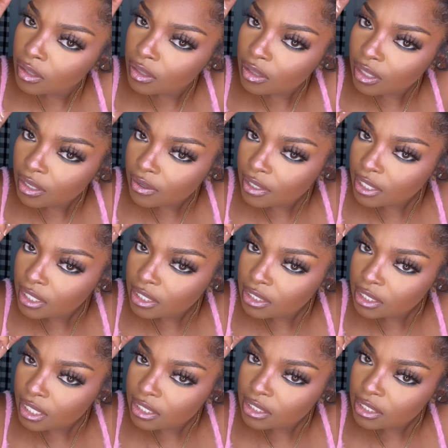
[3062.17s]
There it is.
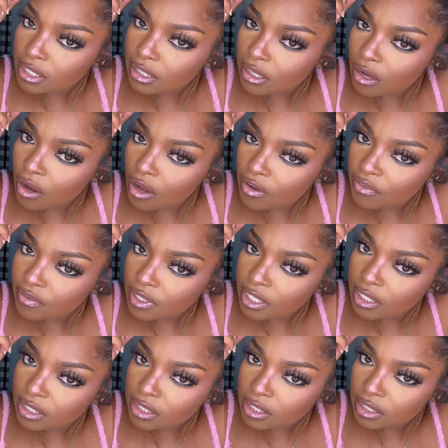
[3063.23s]
I see the
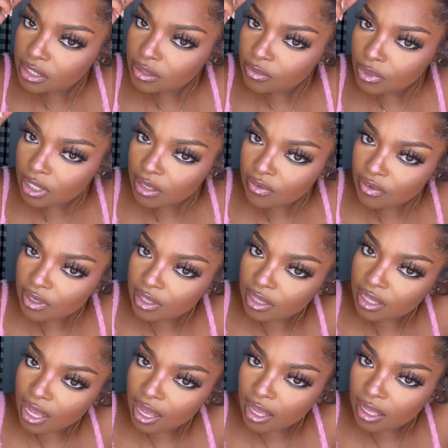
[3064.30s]
offness. Whatever
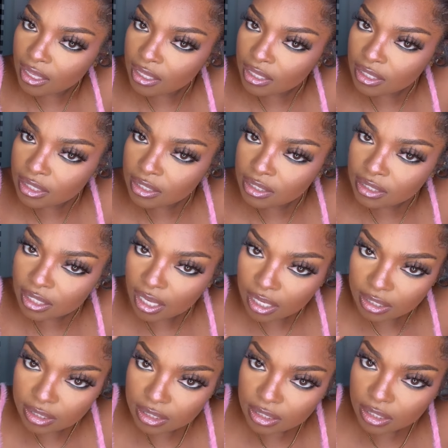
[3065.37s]
that is
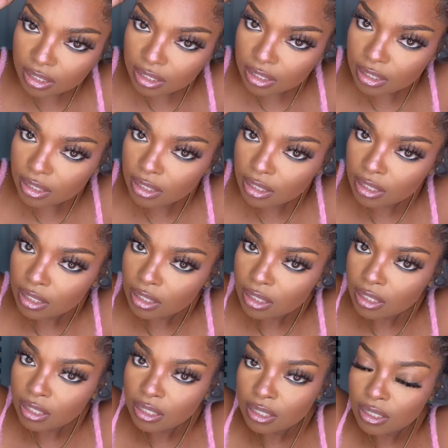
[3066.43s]
has to
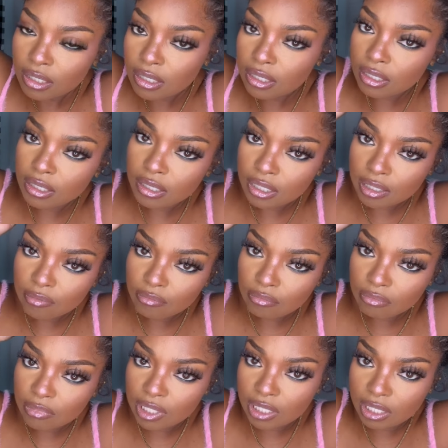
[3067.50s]

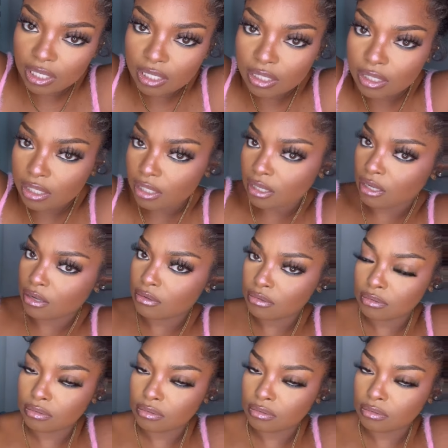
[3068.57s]
immediately go.